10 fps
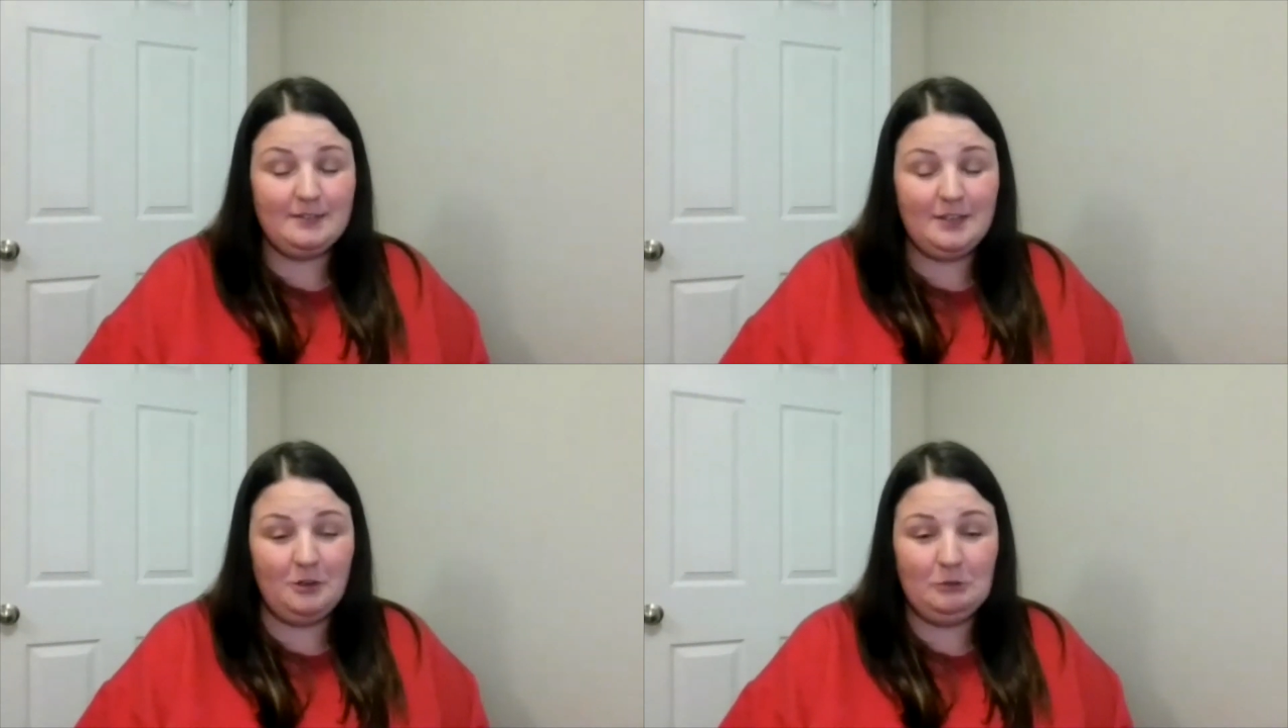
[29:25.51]

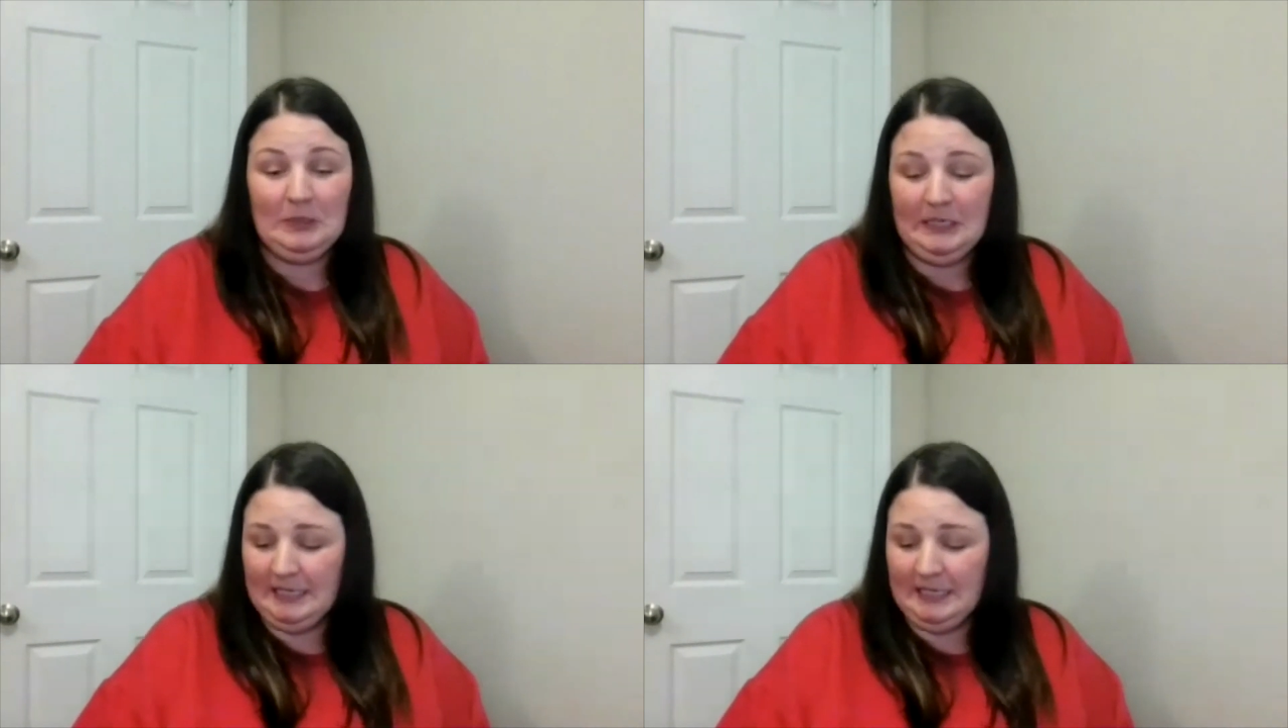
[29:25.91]
So
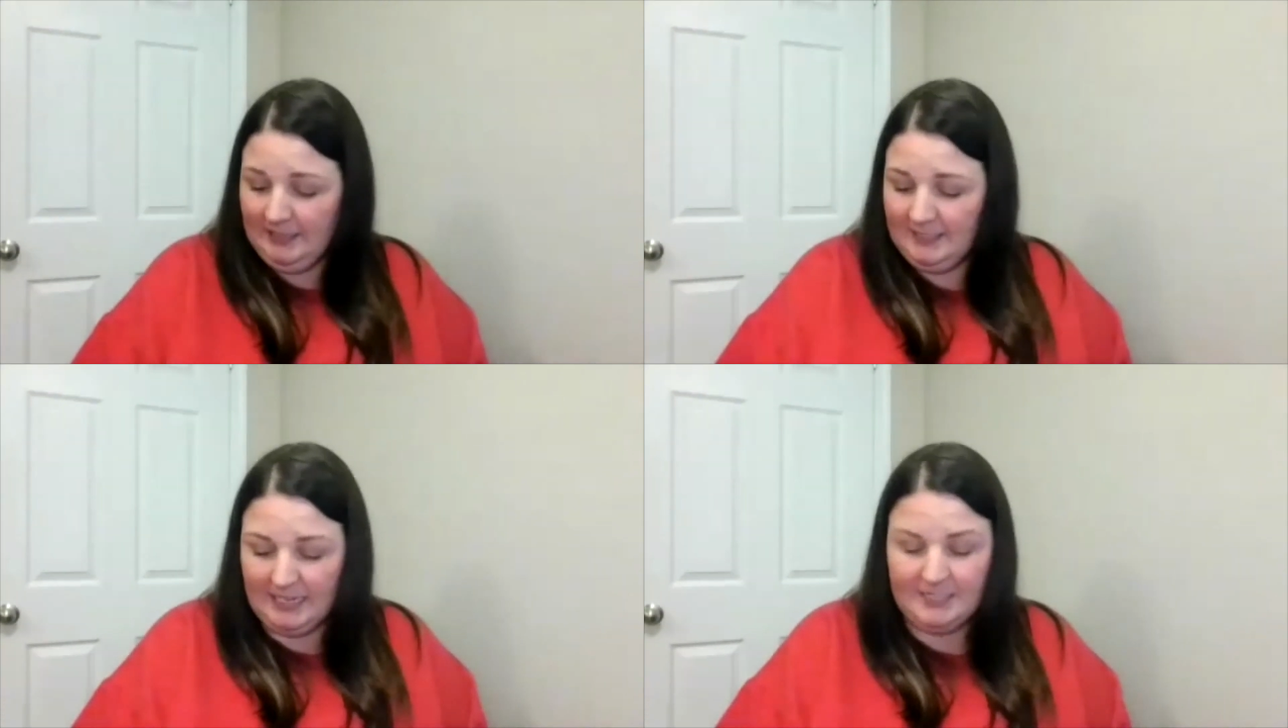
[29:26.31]

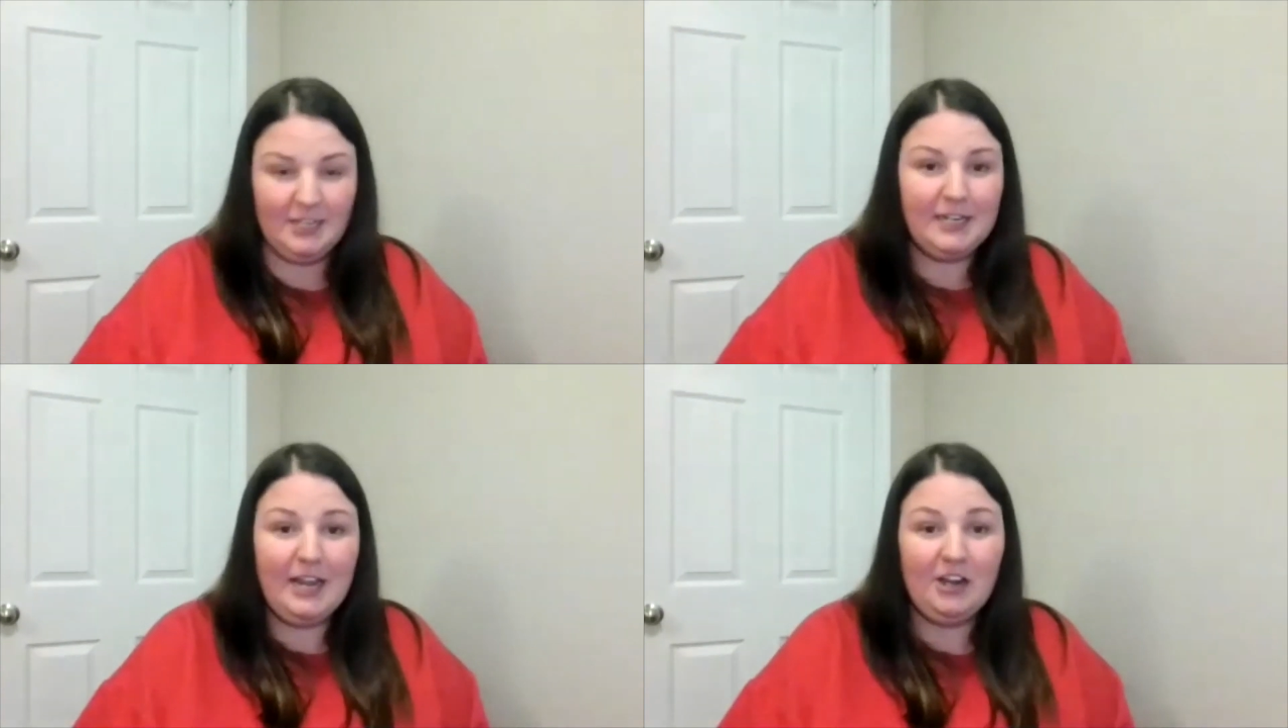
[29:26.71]
Dad's
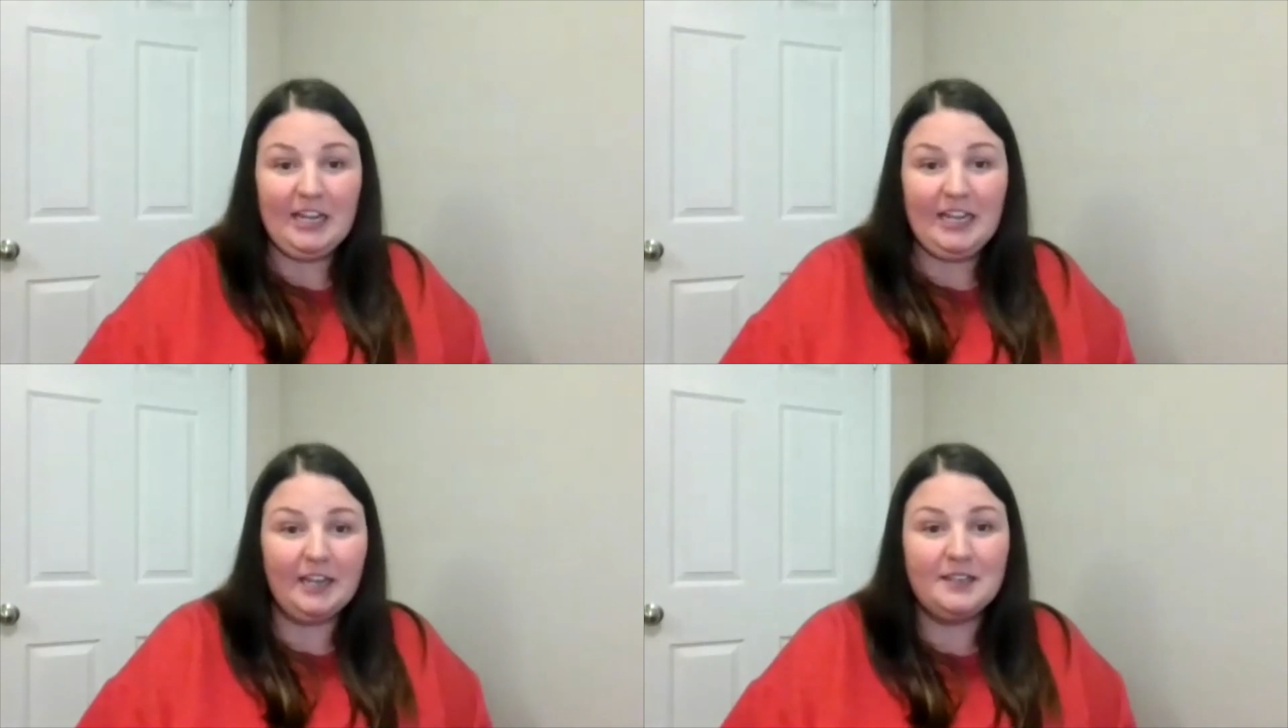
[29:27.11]
on a
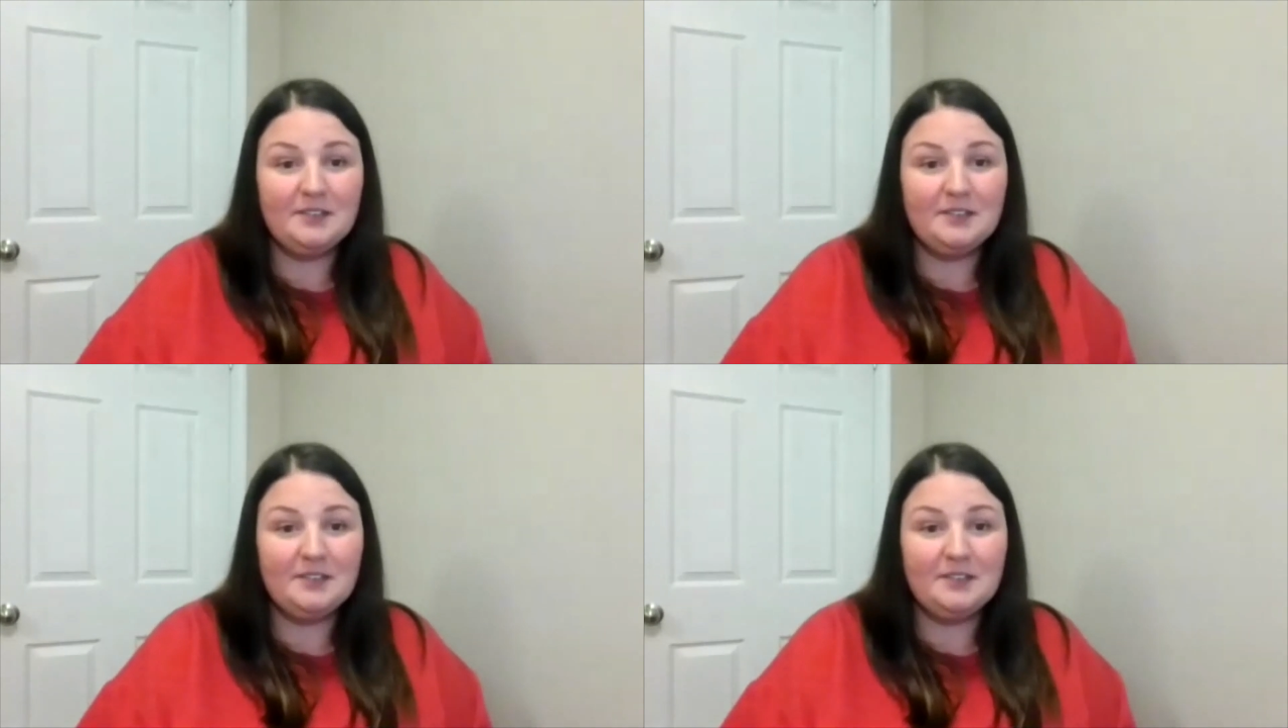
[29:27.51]
carrot kick.